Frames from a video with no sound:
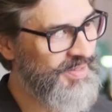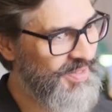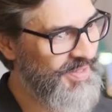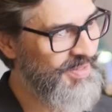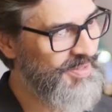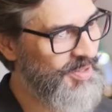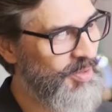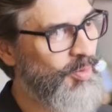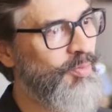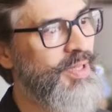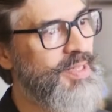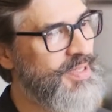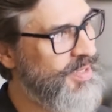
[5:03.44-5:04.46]
potential has
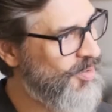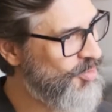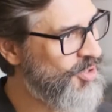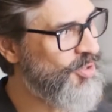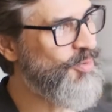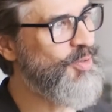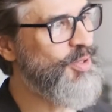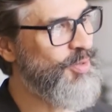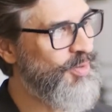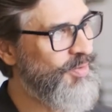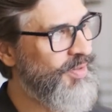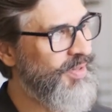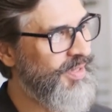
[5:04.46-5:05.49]
been on the rise here in
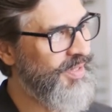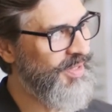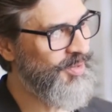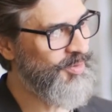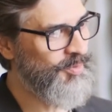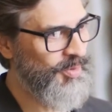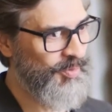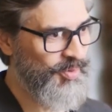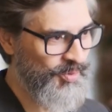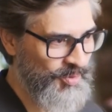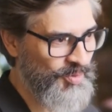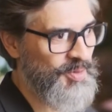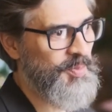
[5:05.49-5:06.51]
Charlotte and
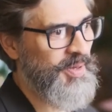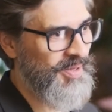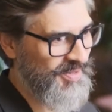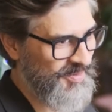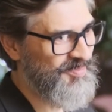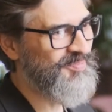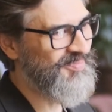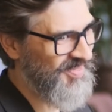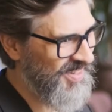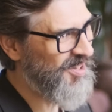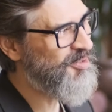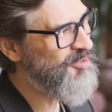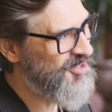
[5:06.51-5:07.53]
it is uh,
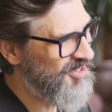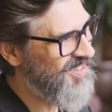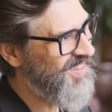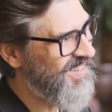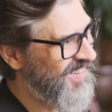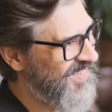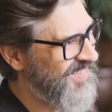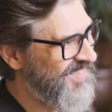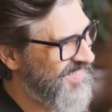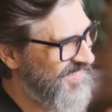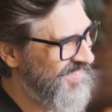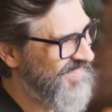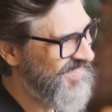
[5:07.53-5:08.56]
the companies that
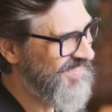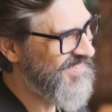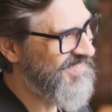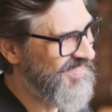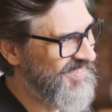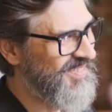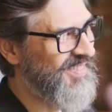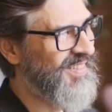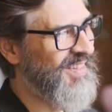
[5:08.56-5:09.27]
are here, we've got great